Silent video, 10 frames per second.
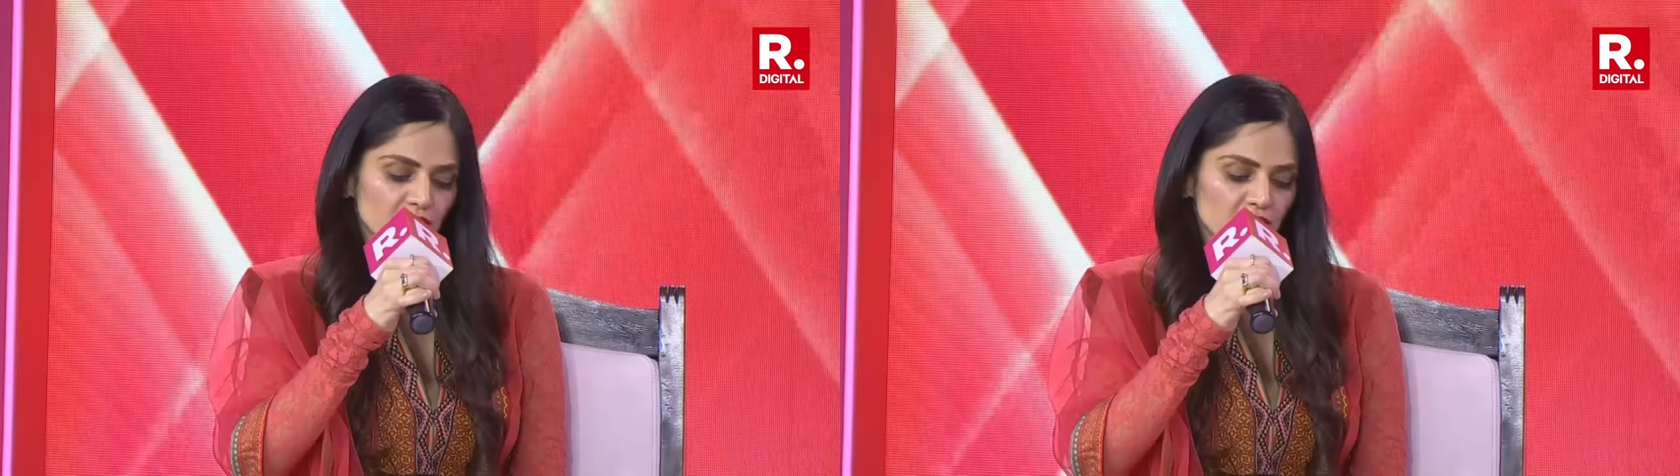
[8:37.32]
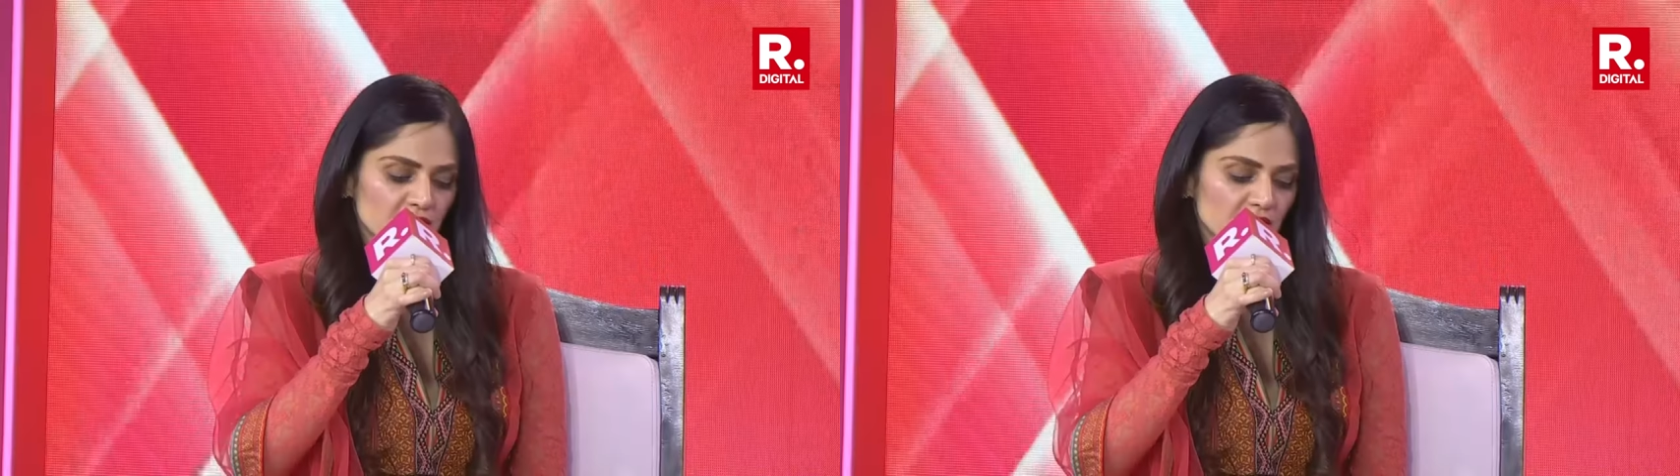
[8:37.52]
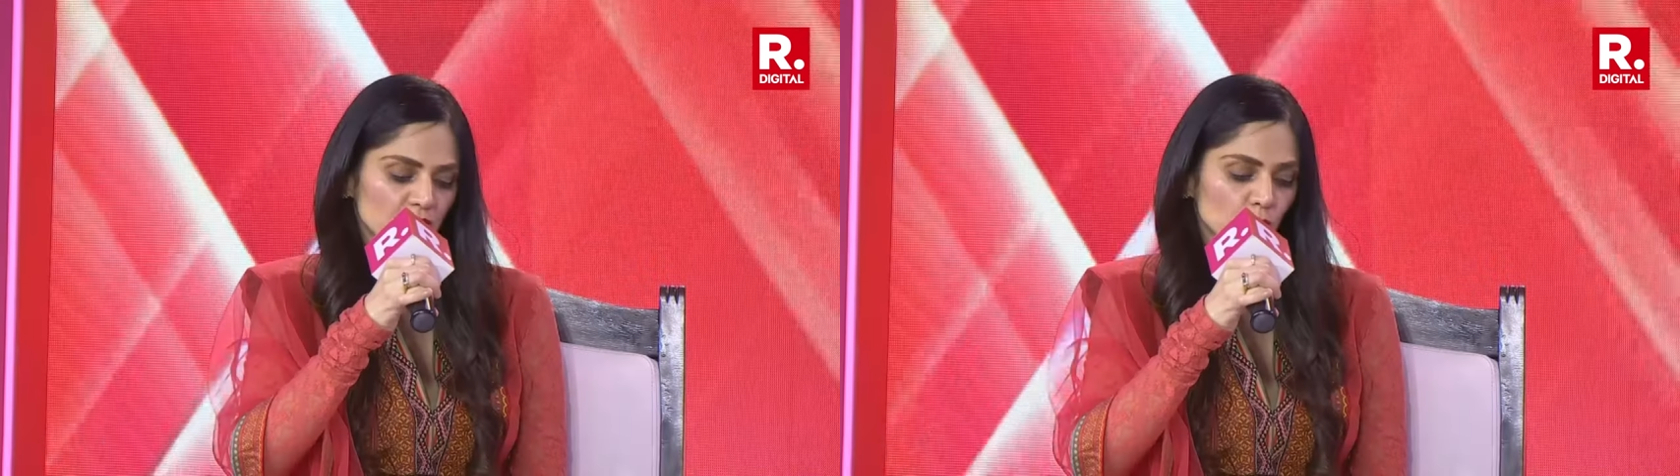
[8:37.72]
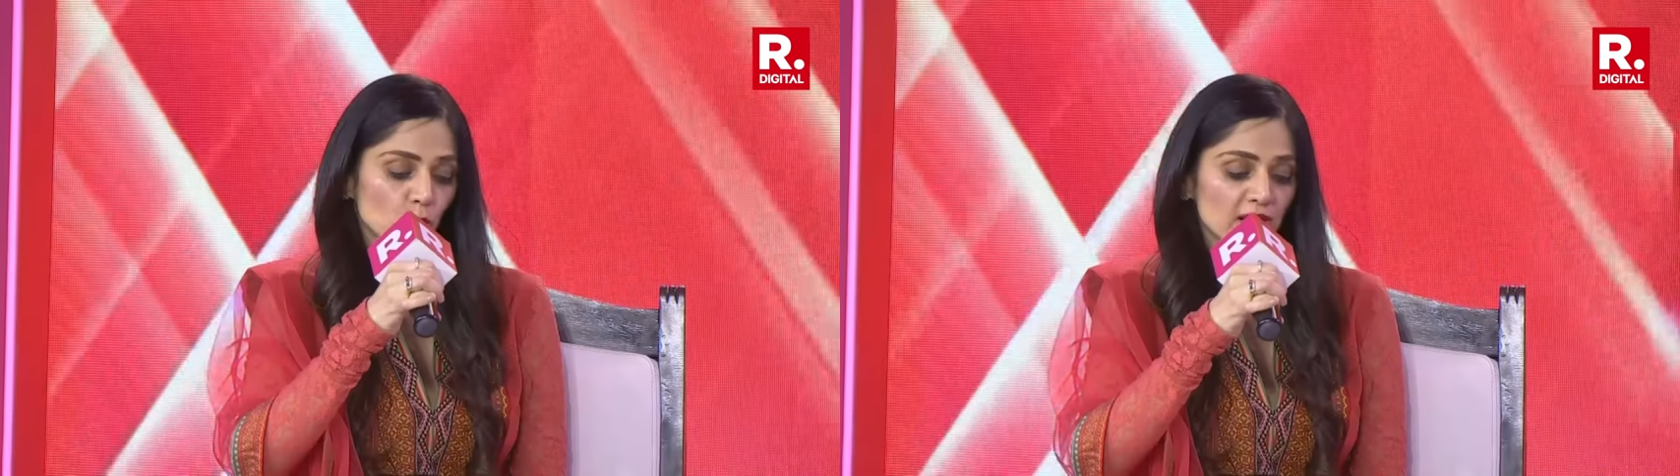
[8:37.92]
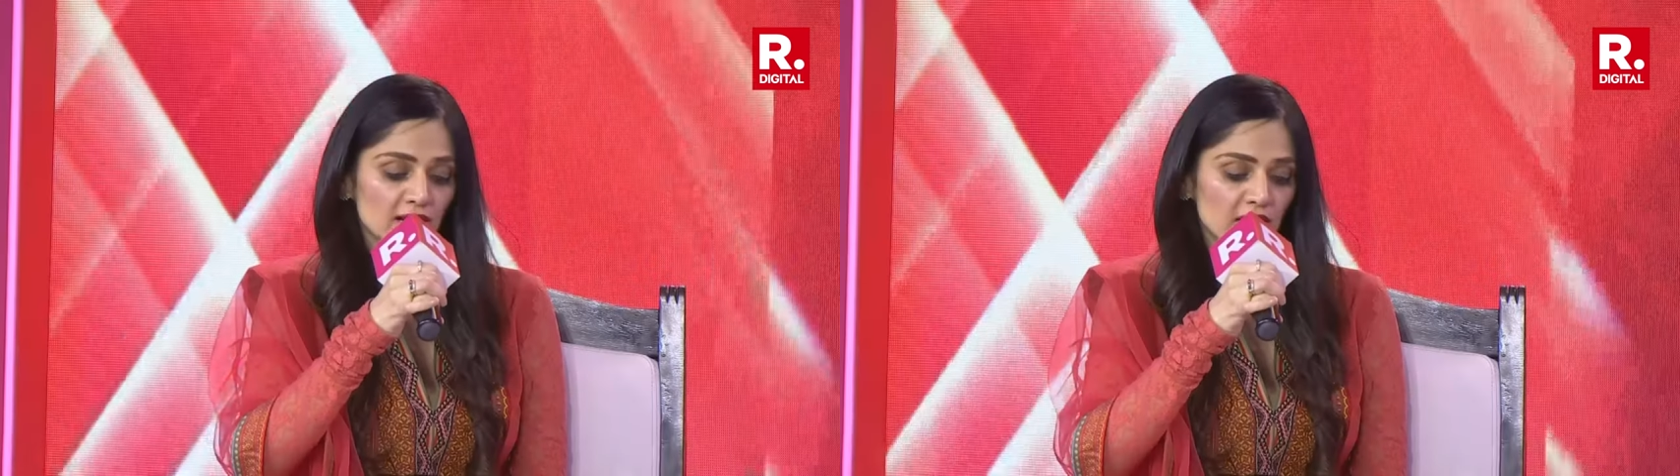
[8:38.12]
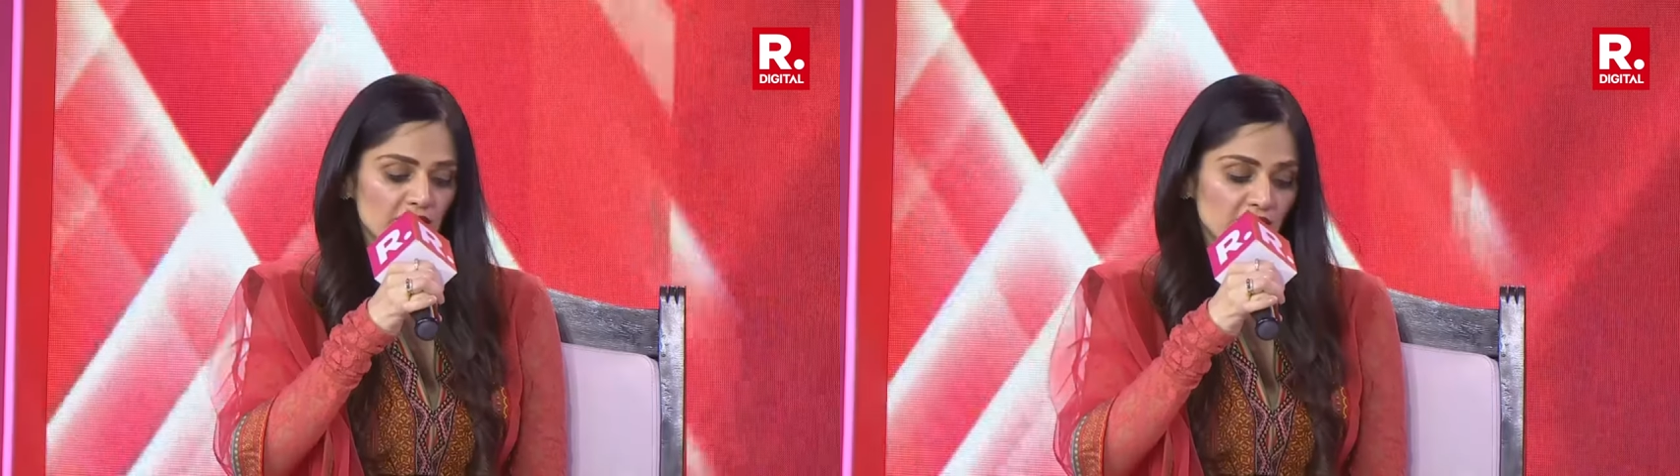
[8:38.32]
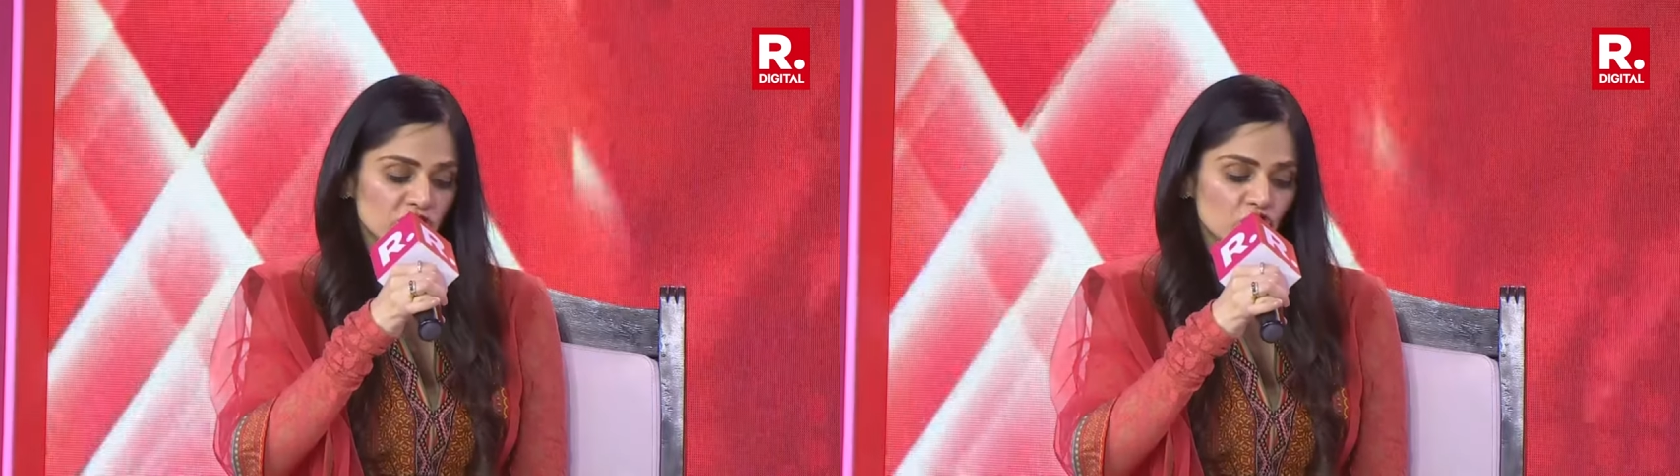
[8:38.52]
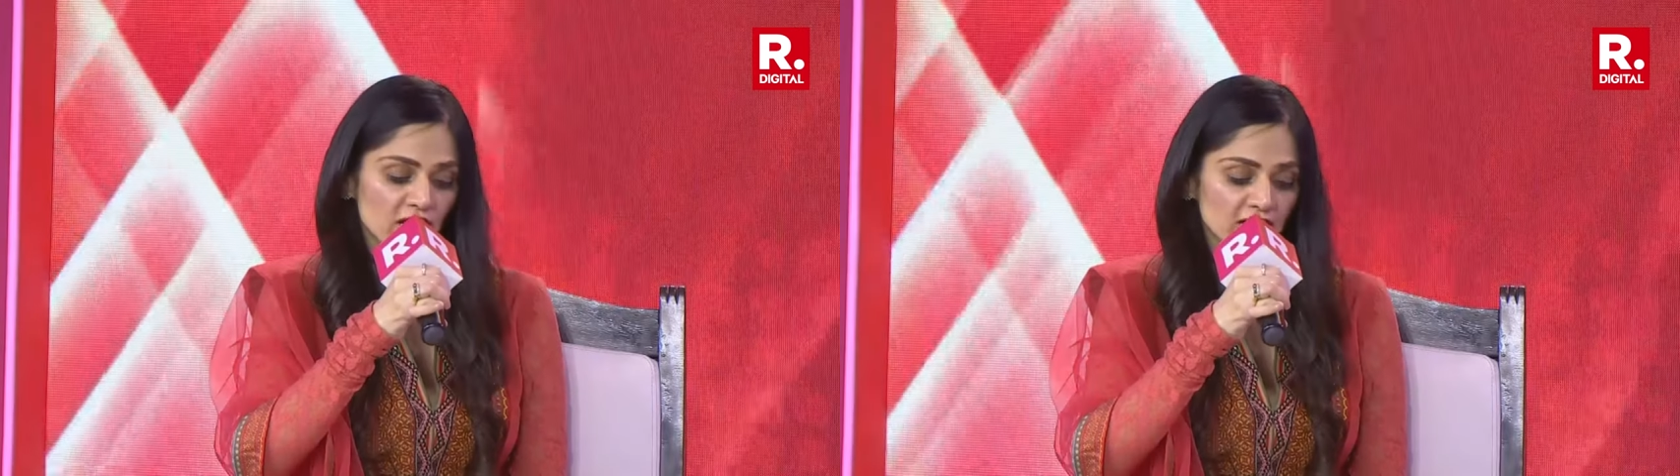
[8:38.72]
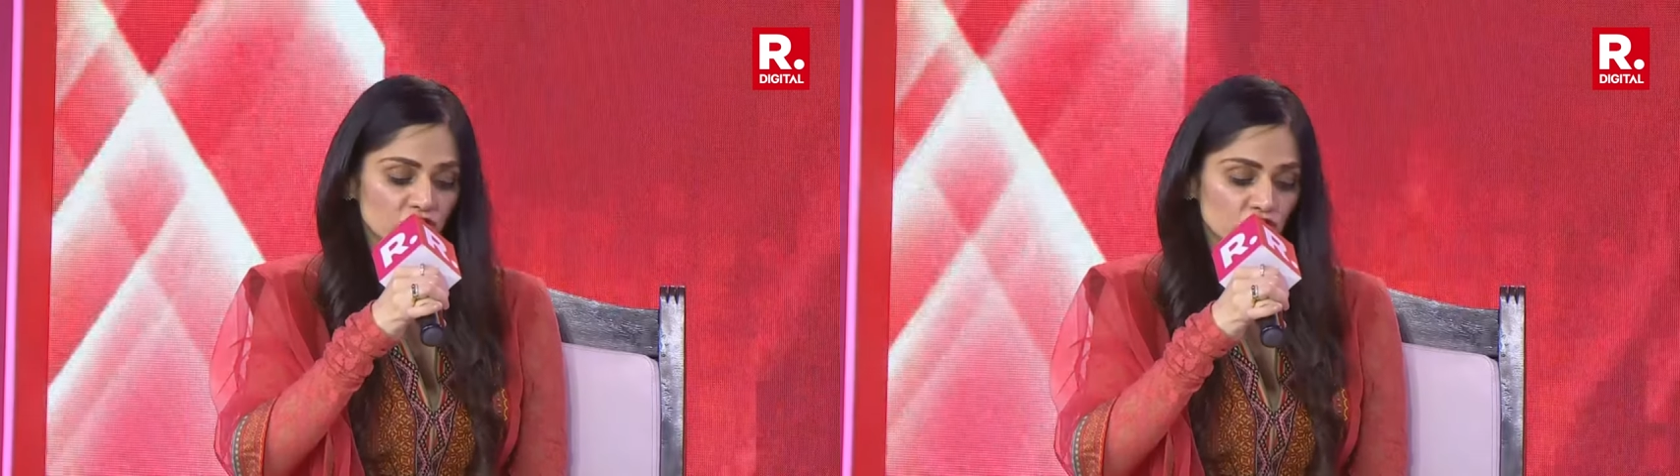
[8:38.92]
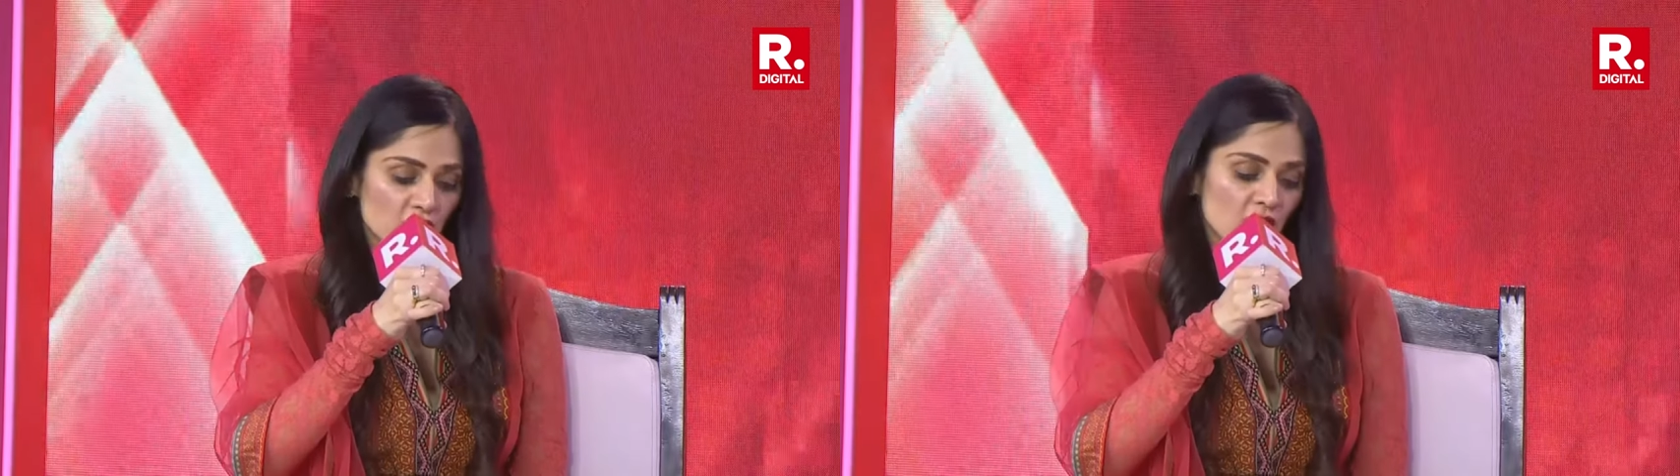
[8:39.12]
in India and will it
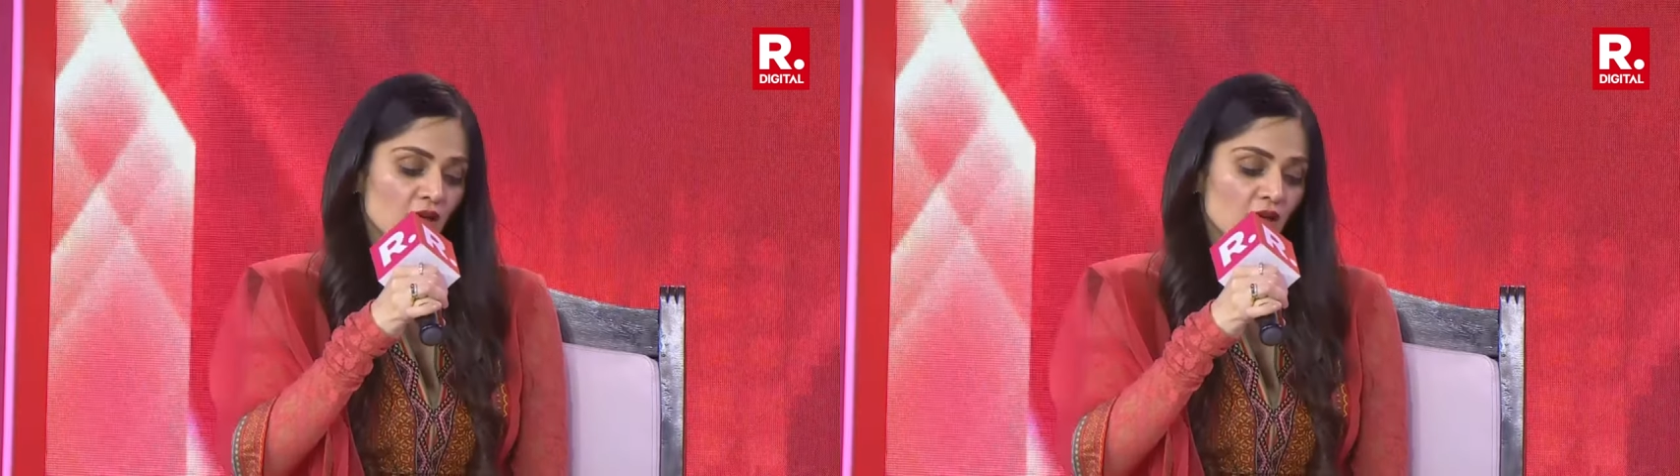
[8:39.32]
change